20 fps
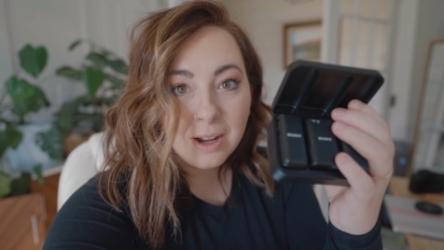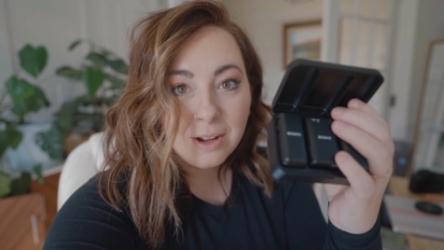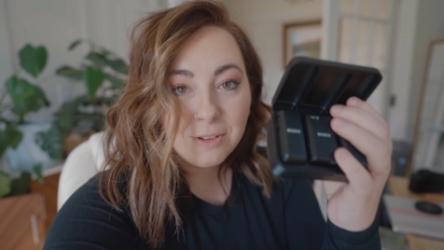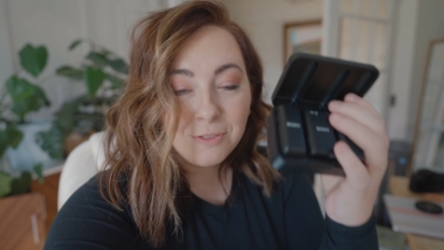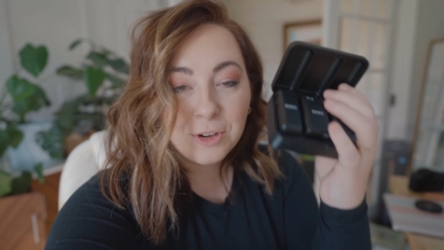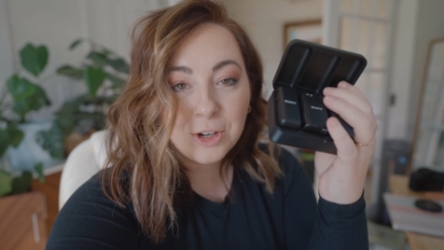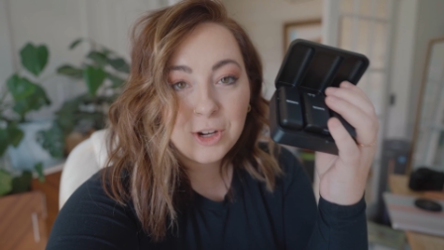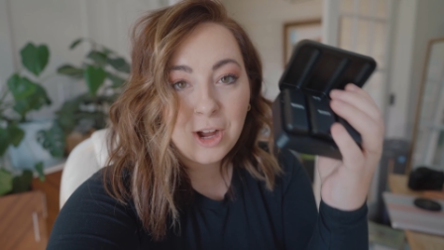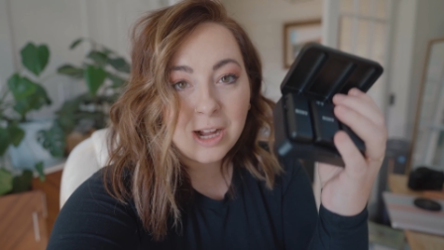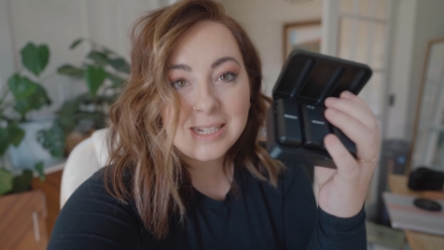
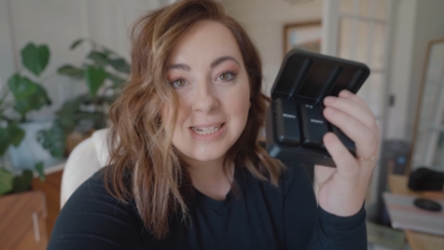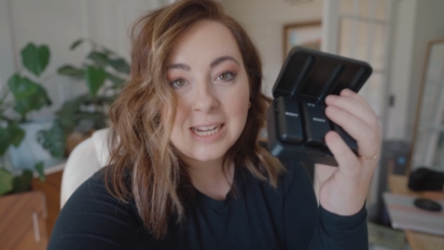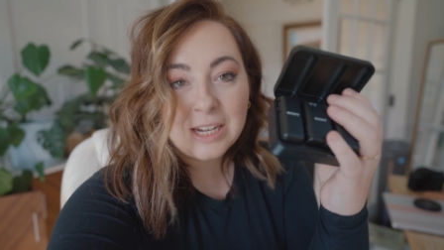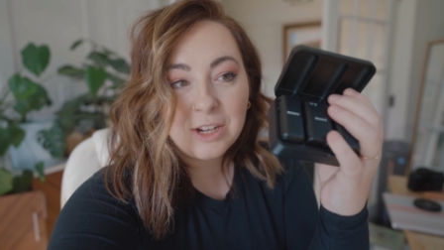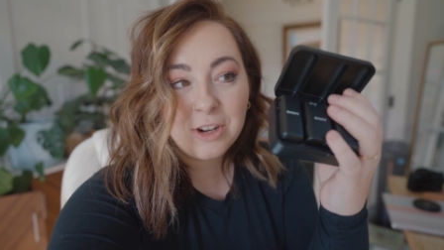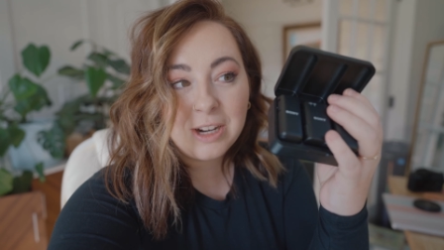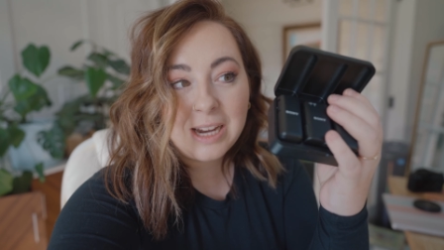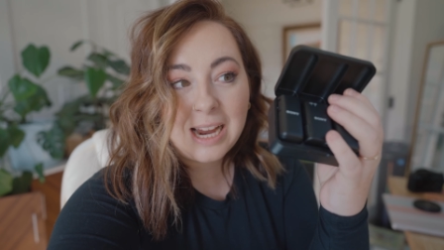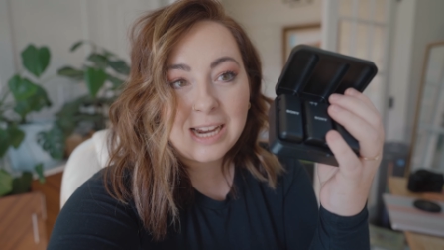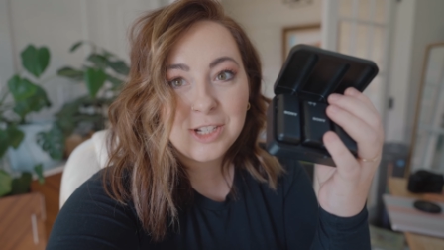for content
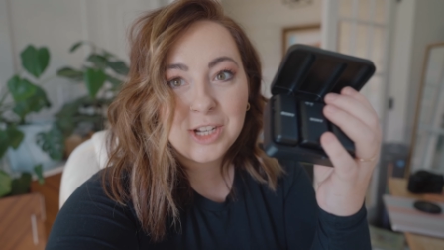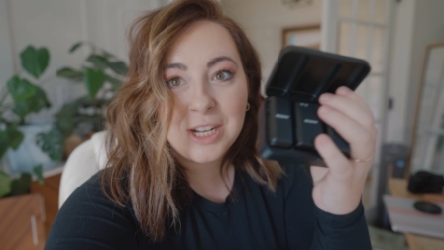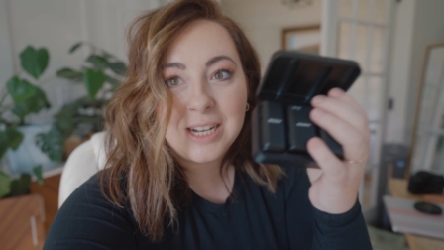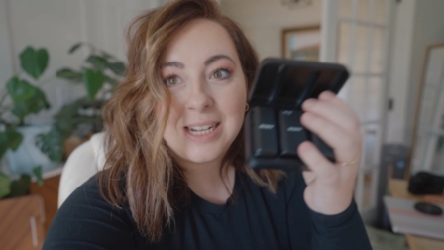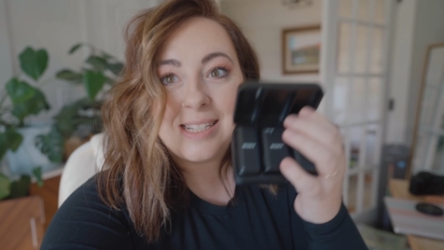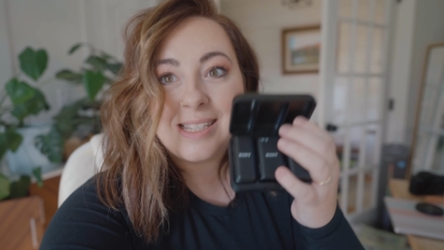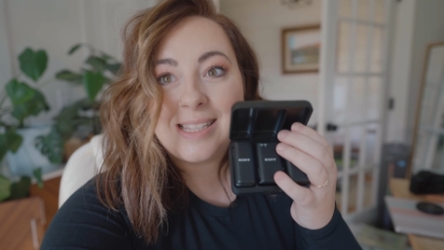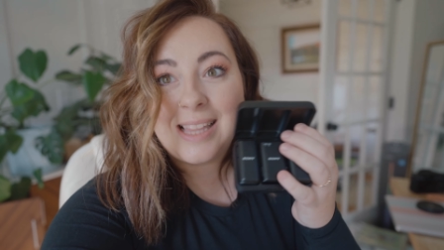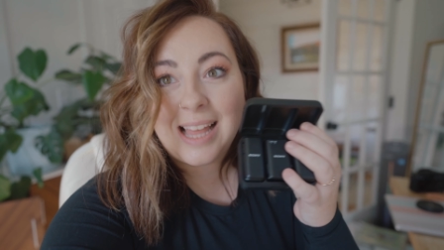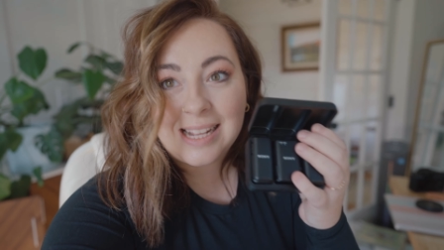creation
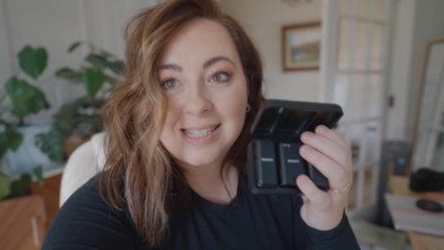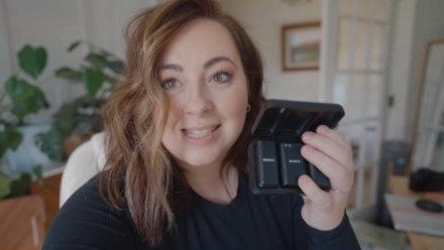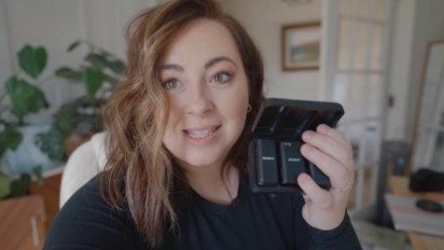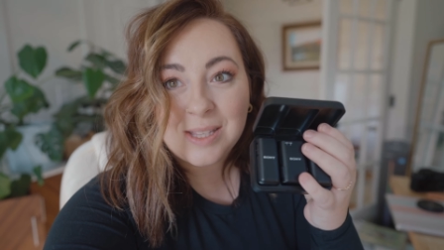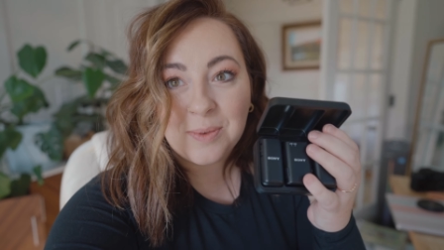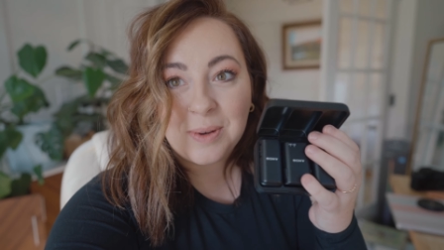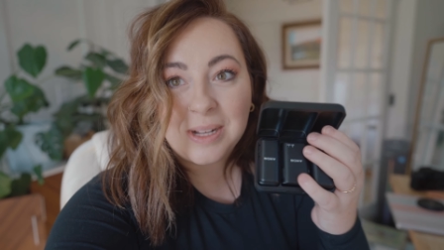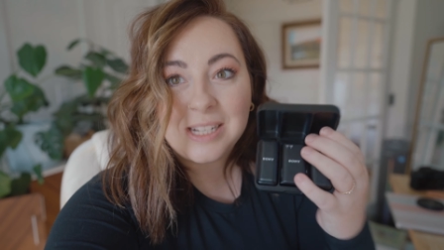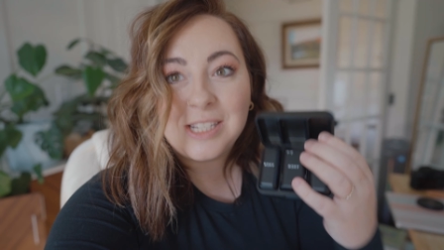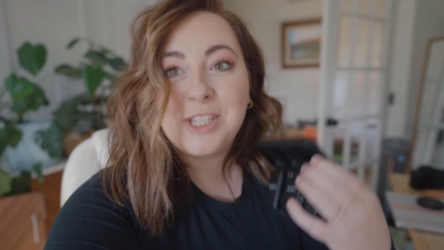is that's
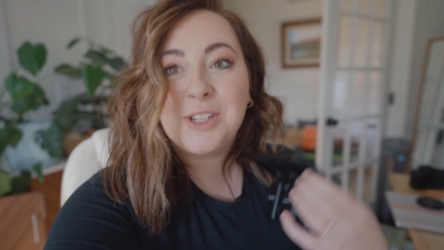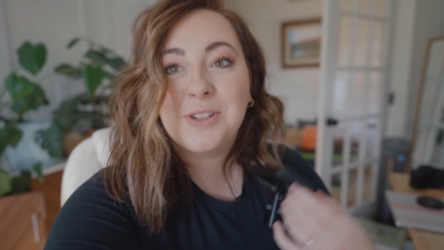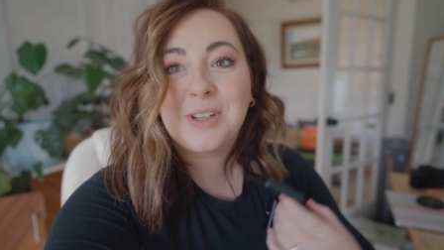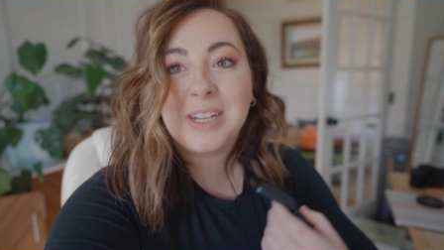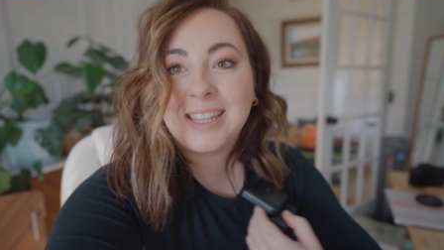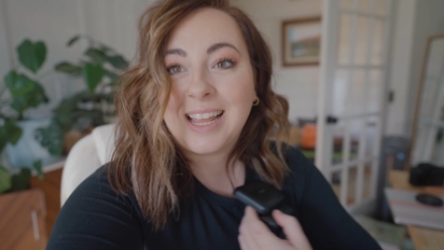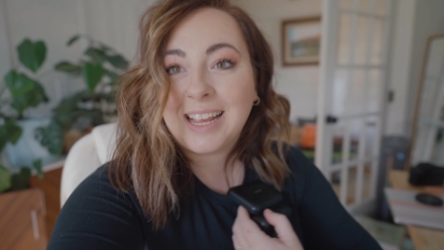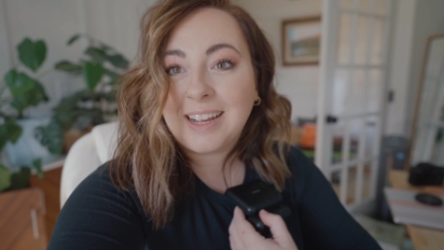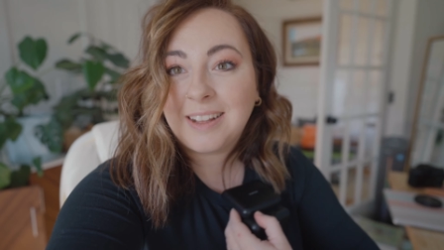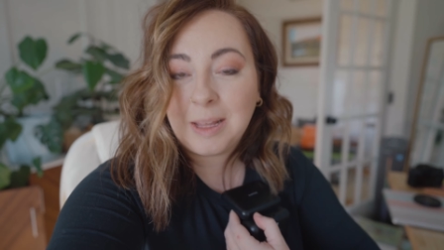the ones you
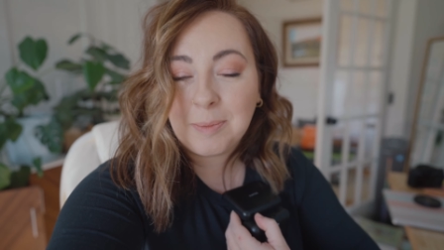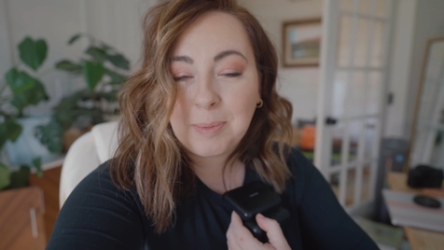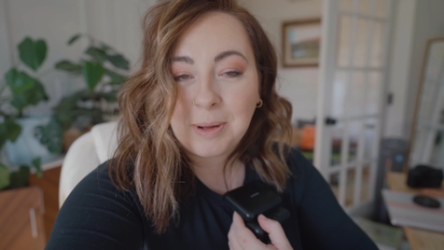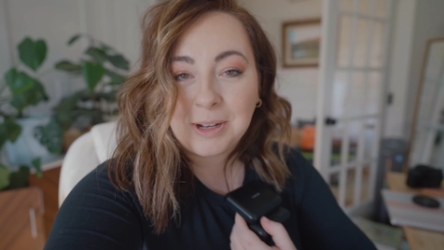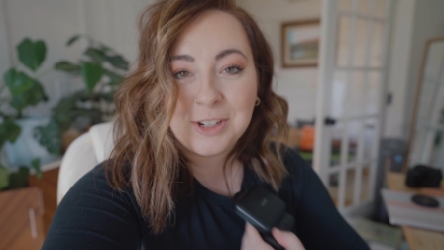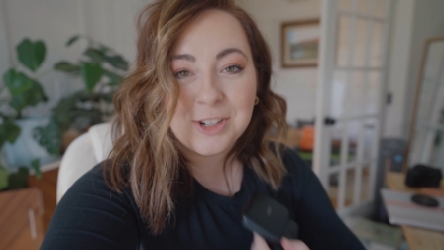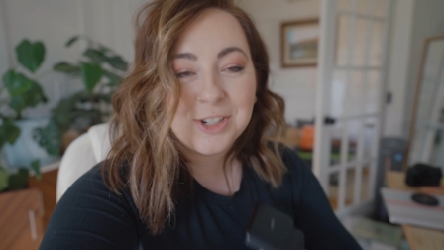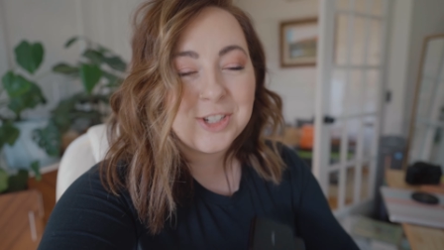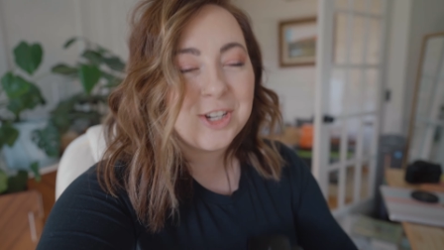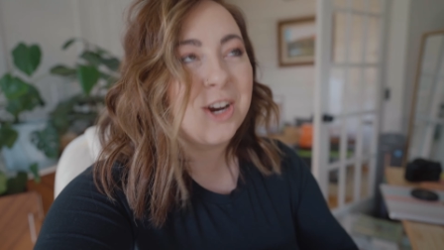can like clip
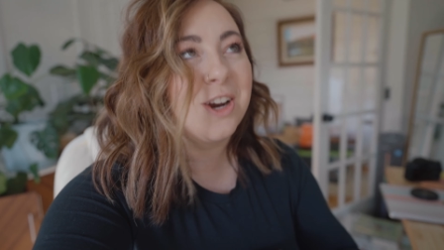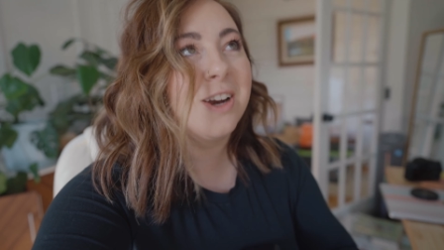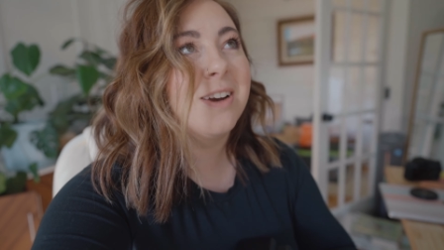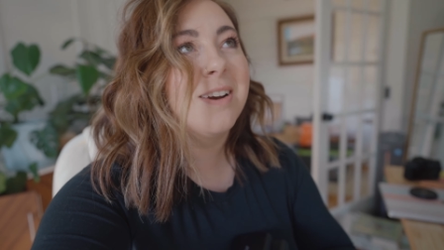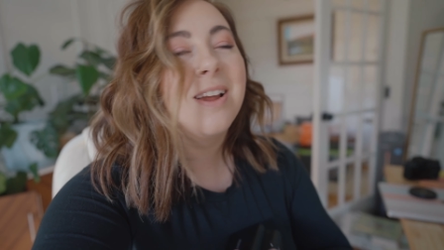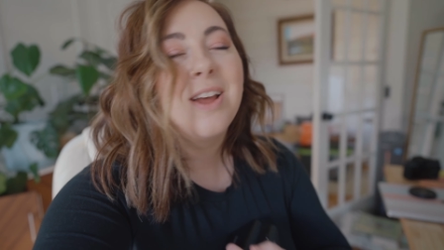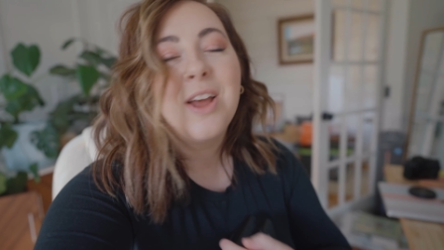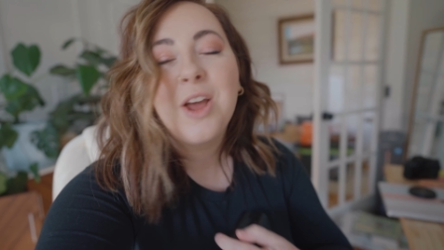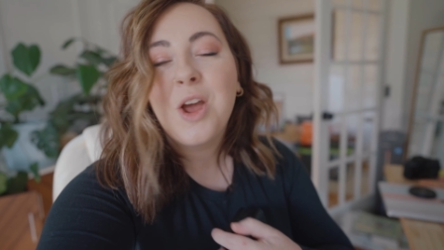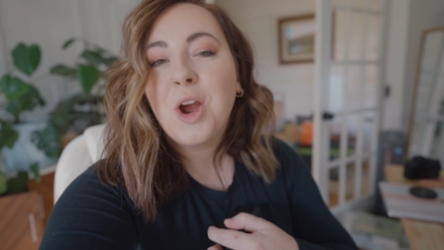on your
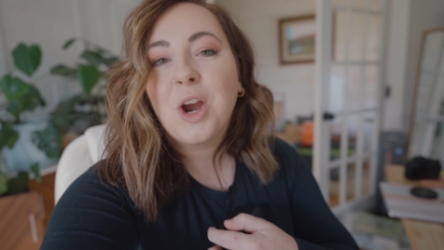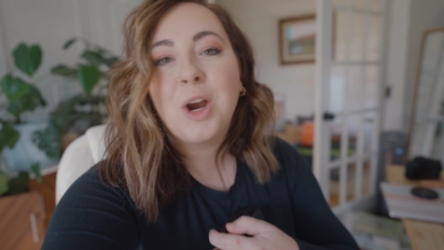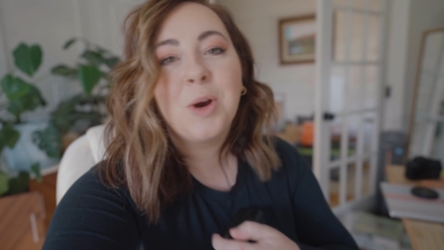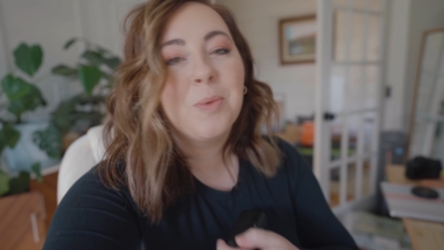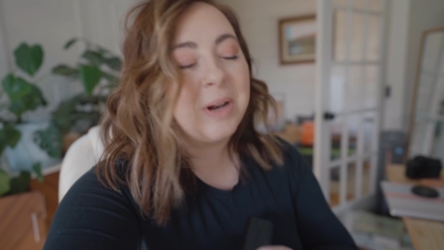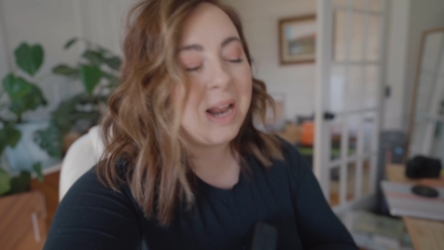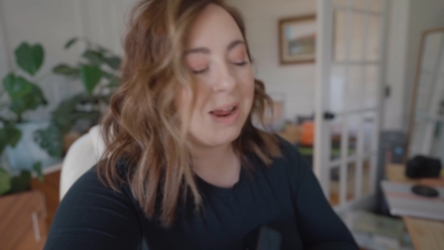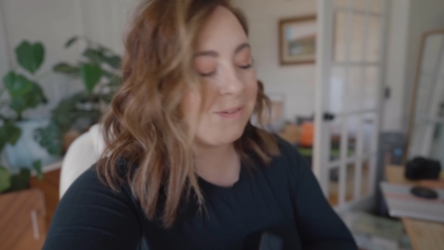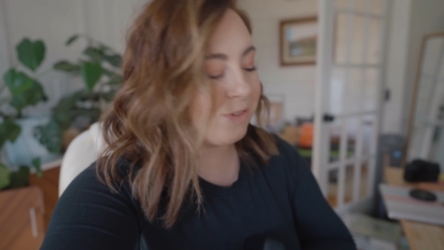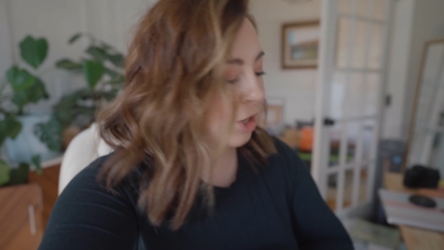shirt or
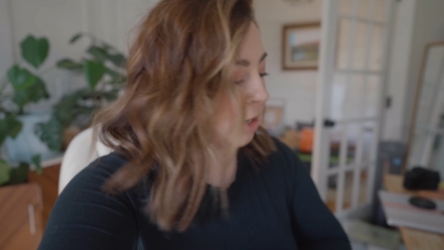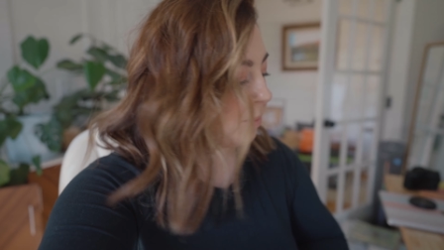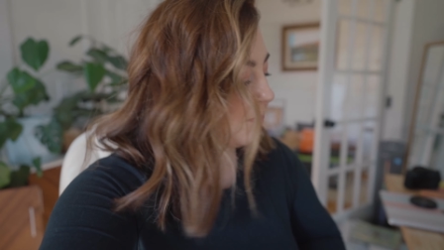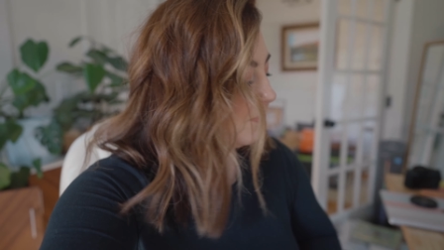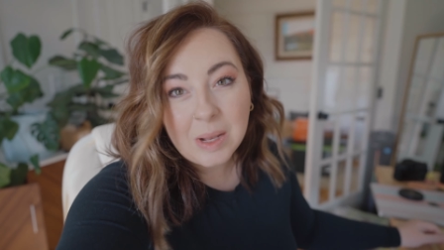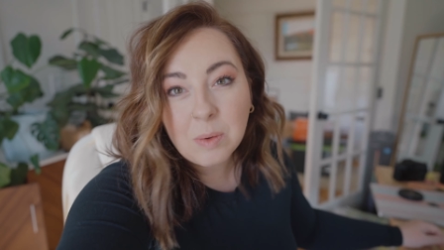whatever.